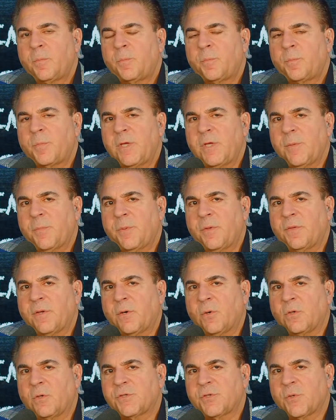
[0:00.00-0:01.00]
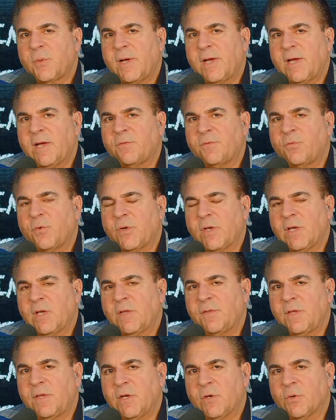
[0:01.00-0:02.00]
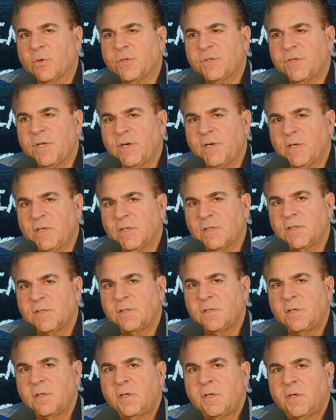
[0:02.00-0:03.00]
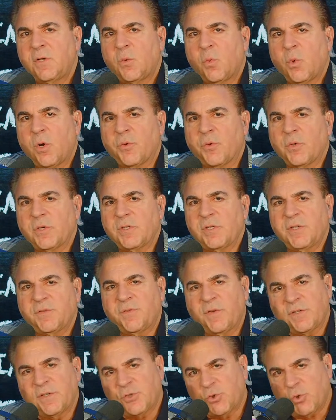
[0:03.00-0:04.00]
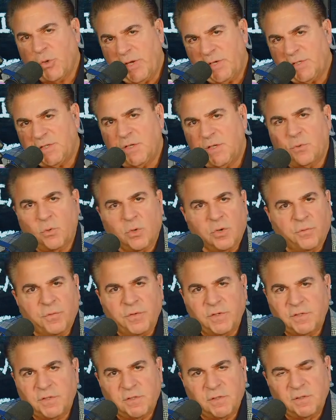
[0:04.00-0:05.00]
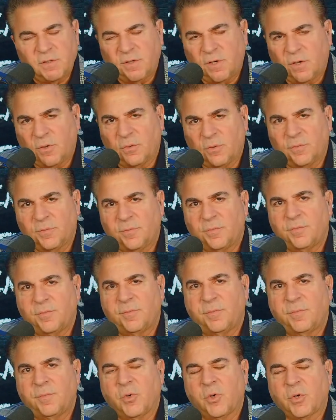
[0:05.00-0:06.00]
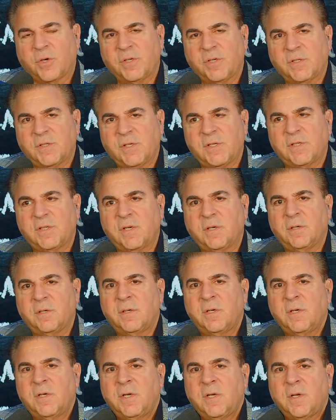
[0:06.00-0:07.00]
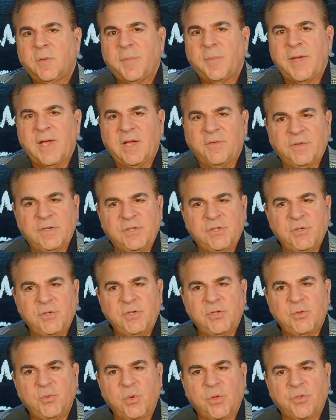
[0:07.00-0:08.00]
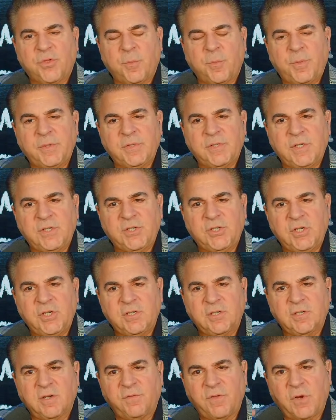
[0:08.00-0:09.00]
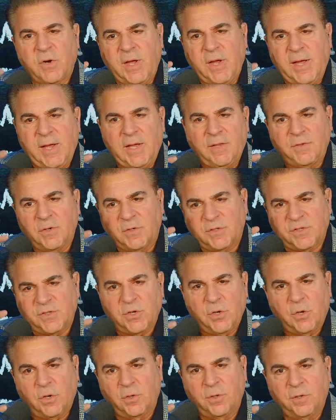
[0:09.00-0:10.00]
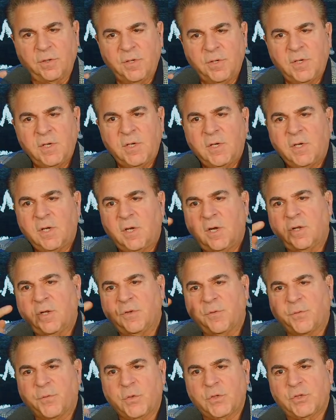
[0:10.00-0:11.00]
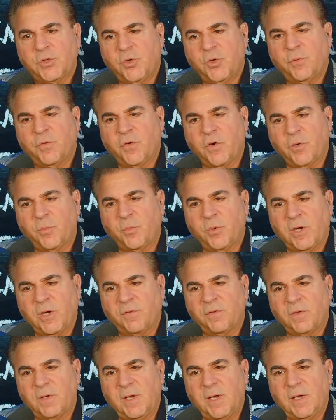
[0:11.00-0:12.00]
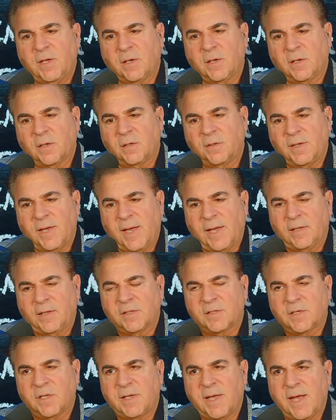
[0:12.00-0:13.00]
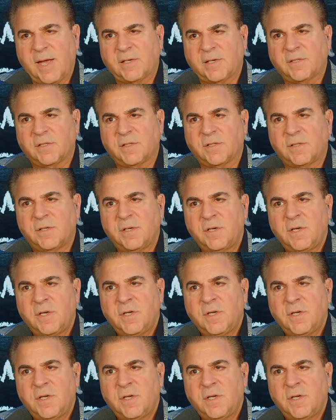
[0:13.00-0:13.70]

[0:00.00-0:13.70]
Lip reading: People that also have ringing in the ear or tinnitus, whether if it's transient or if it's more consistent, may have issues with the positionings of their head, their skull, on the first two vertebrae of the neck, the atlas and the axis.